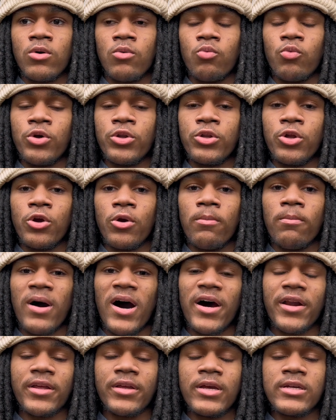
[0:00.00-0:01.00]
When your
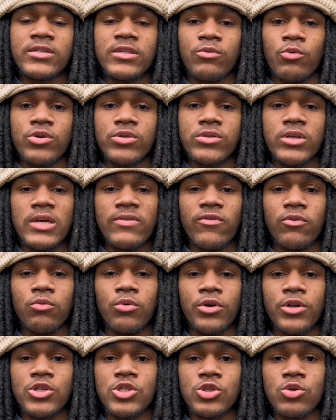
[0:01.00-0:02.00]
body isn't receiving
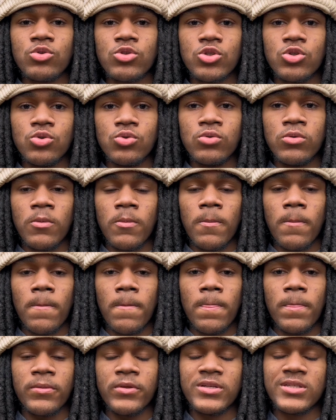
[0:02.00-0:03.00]
what it's used to,
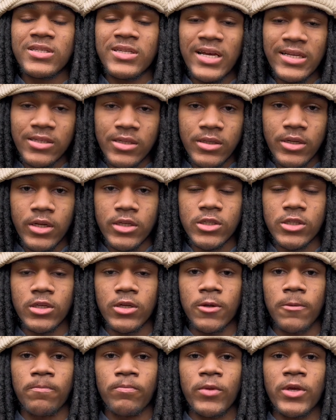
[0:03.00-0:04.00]
the sex
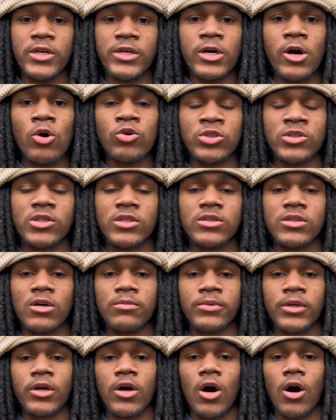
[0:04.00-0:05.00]
addiction, it goes into
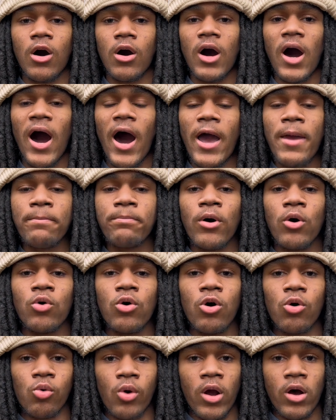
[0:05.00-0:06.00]
something called
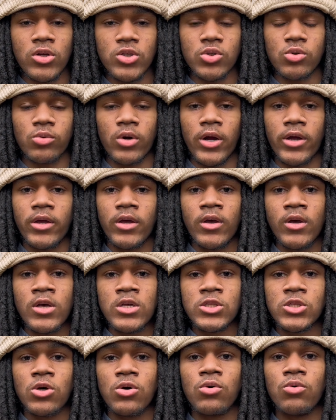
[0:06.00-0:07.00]
hypoarousal, right?
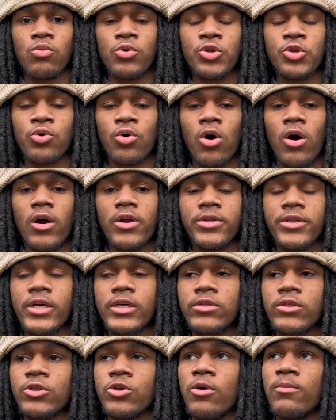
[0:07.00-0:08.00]
So when you are
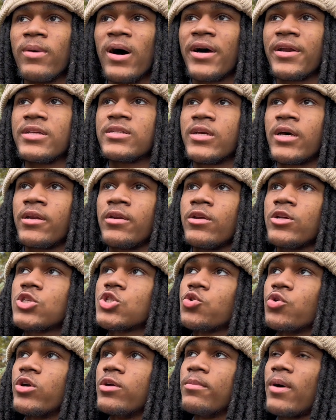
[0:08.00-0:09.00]
addicted, your body is at an
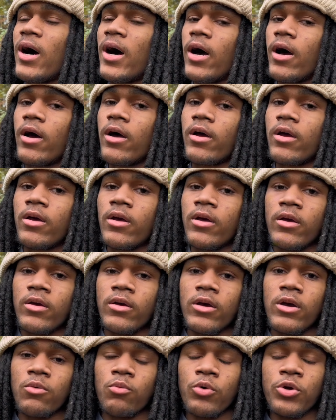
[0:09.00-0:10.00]
extreme high.
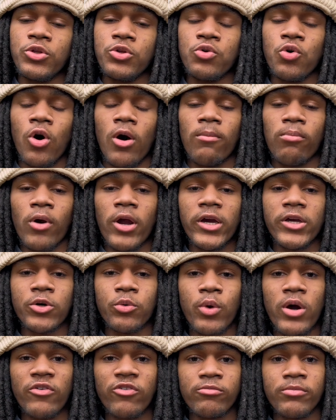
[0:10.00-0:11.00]
And when you are breaking
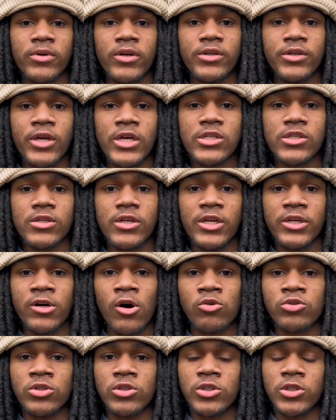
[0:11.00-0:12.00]
away from the addiction, it
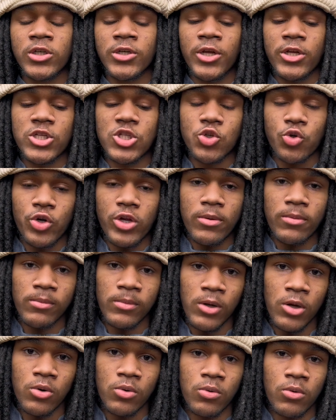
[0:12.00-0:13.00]
goes into an
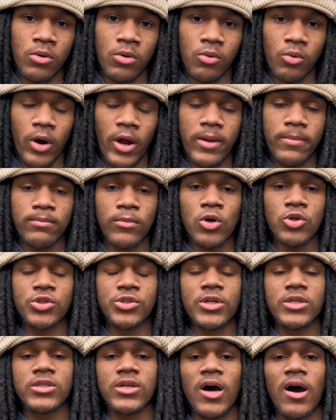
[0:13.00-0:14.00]
extreme low, right? Most
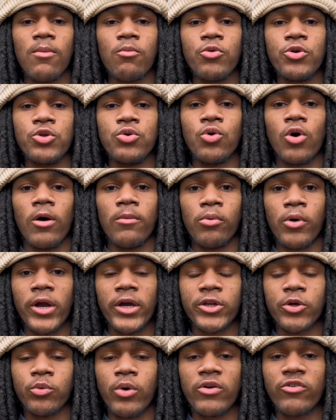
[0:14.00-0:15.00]
of the time when you are
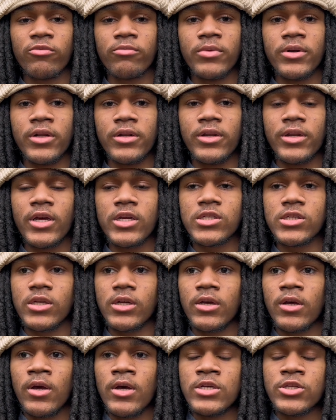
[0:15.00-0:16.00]
breaking away from an
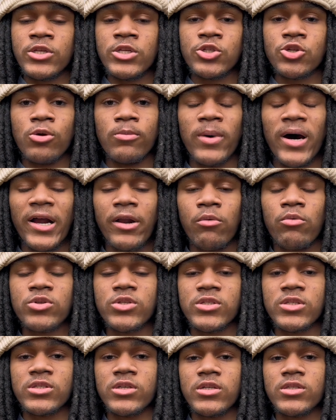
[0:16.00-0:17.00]
addiction, since your body
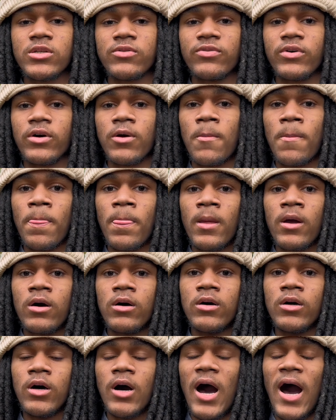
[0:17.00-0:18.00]
was in such of a
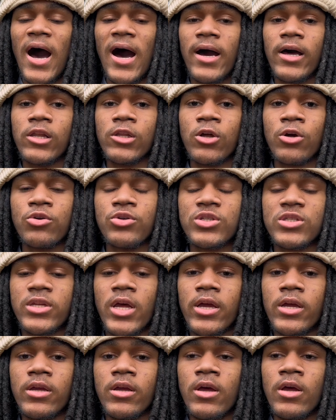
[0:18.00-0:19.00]
high alert
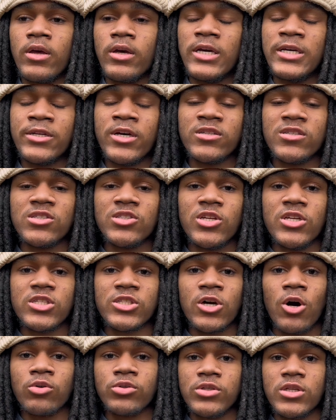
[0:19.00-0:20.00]
state, it doesn't
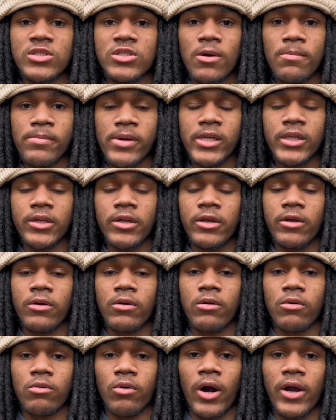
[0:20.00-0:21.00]
just go to stability,
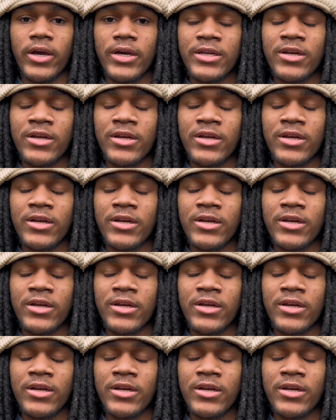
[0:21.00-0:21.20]
right?